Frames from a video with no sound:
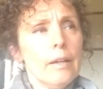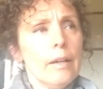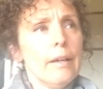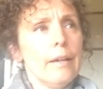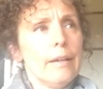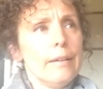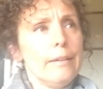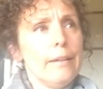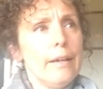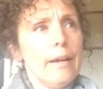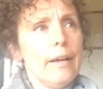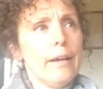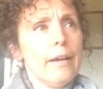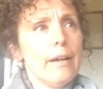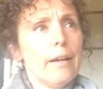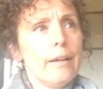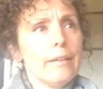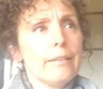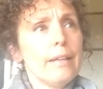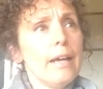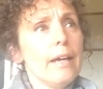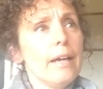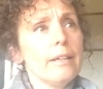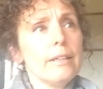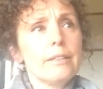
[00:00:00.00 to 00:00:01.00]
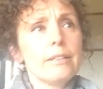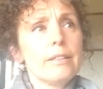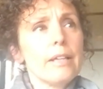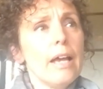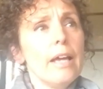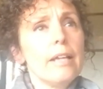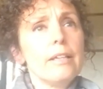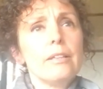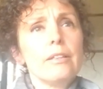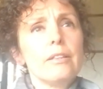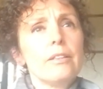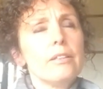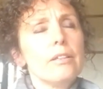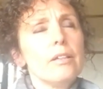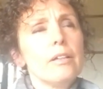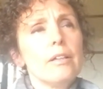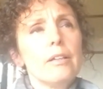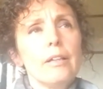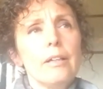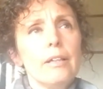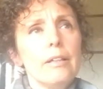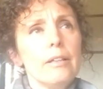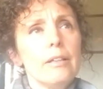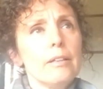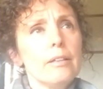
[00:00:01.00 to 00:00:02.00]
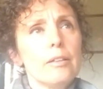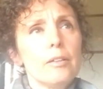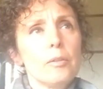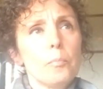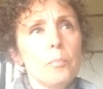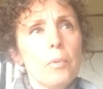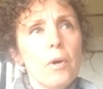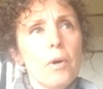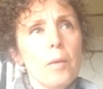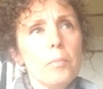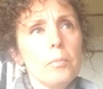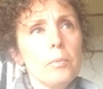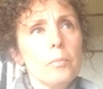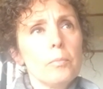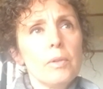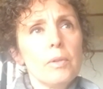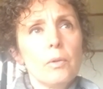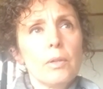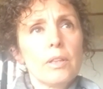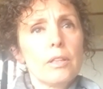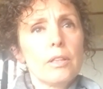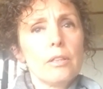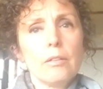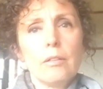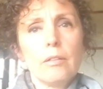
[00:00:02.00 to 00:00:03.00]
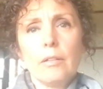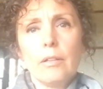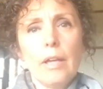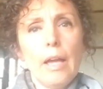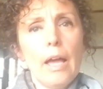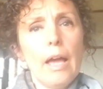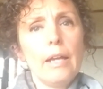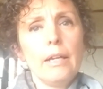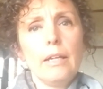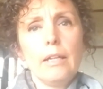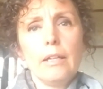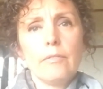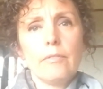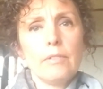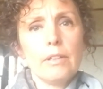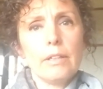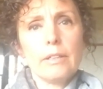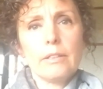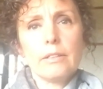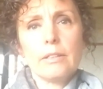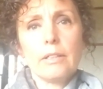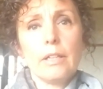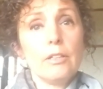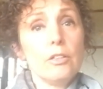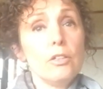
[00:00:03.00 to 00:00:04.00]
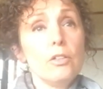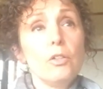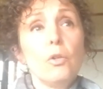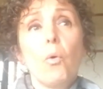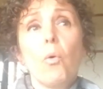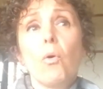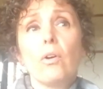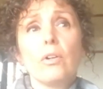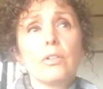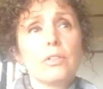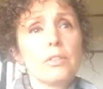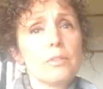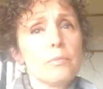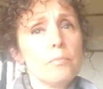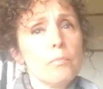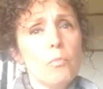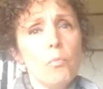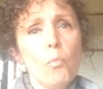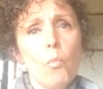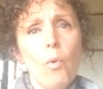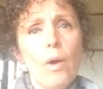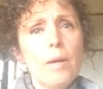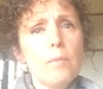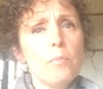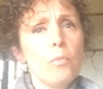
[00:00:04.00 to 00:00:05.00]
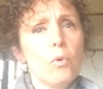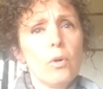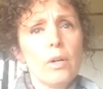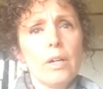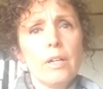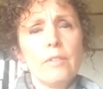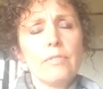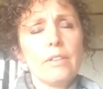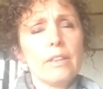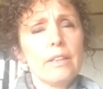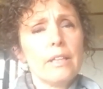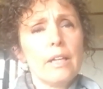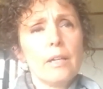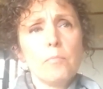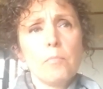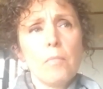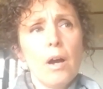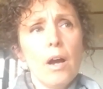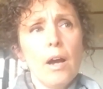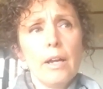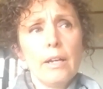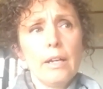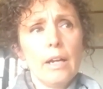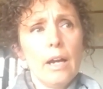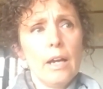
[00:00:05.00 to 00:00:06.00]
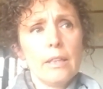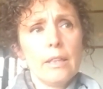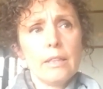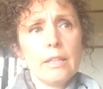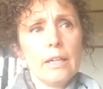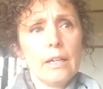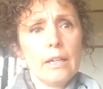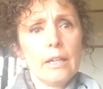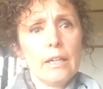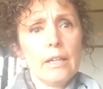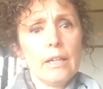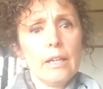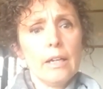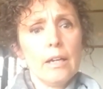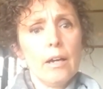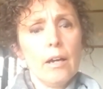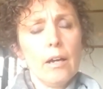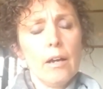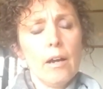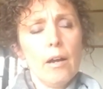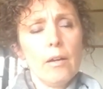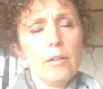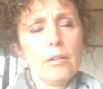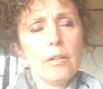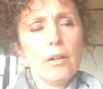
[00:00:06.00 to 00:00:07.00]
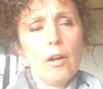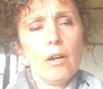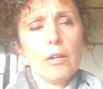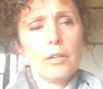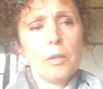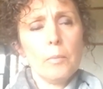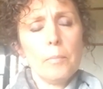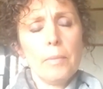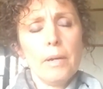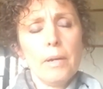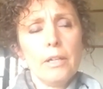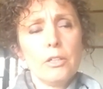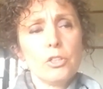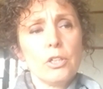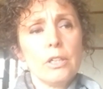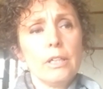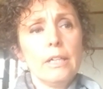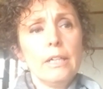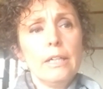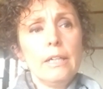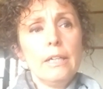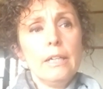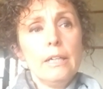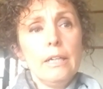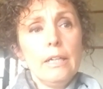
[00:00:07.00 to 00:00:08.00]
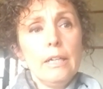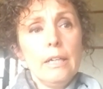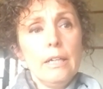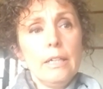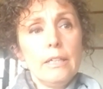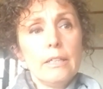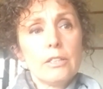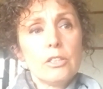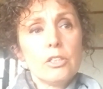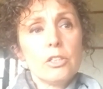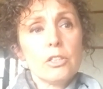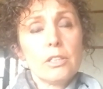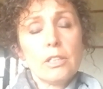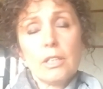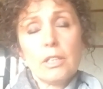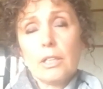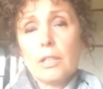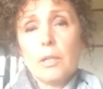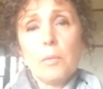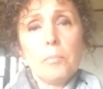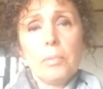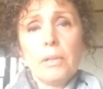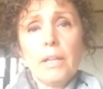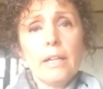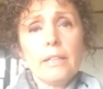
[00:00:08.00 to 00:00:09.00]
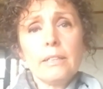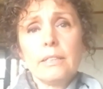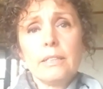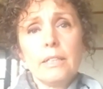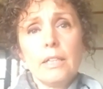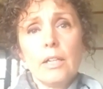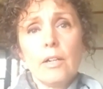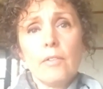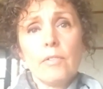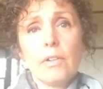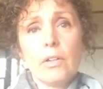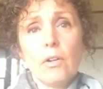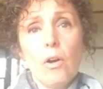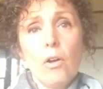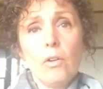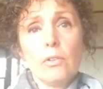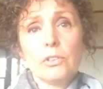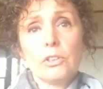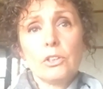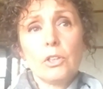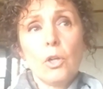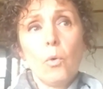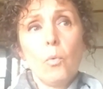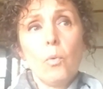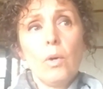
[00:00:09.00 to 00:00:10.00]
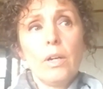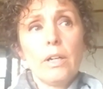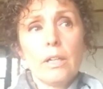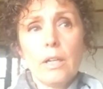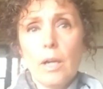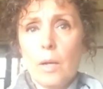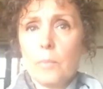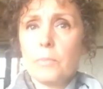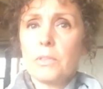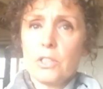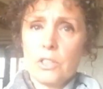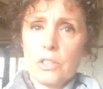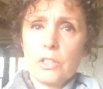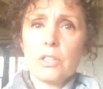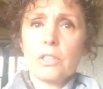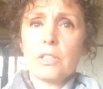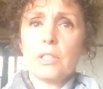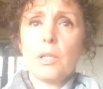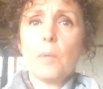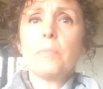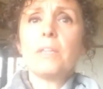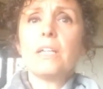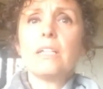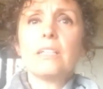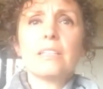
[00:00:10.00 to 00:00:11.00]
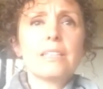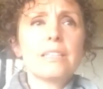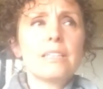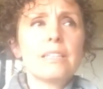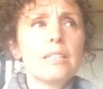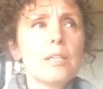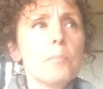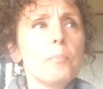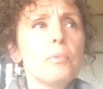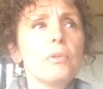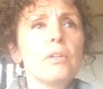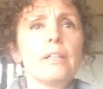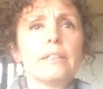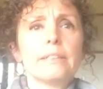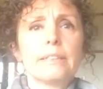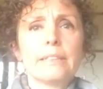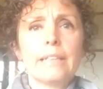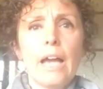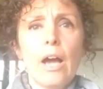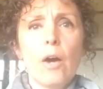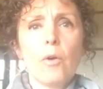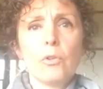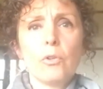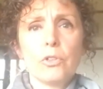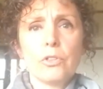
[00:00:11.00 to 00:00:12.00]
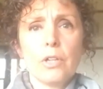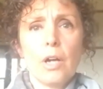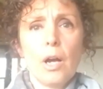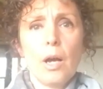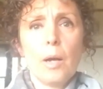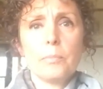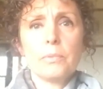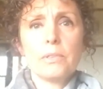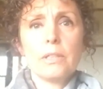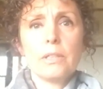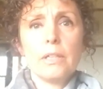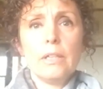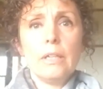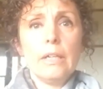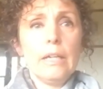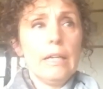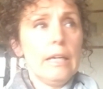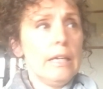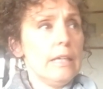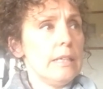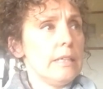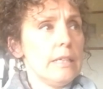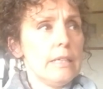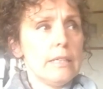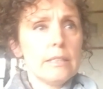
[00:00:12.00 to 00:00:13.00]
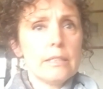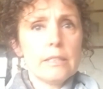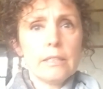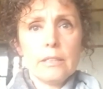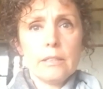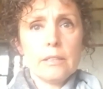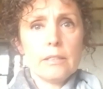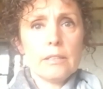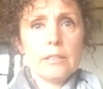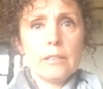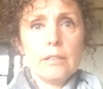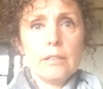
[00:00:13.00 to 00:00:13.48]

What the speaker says: Yeah, that is, and the problem with any of this, and yours way more even than mine, I think, occupation, is just the complexity of it all. So when it comes to just something as simple as countertops, it isn't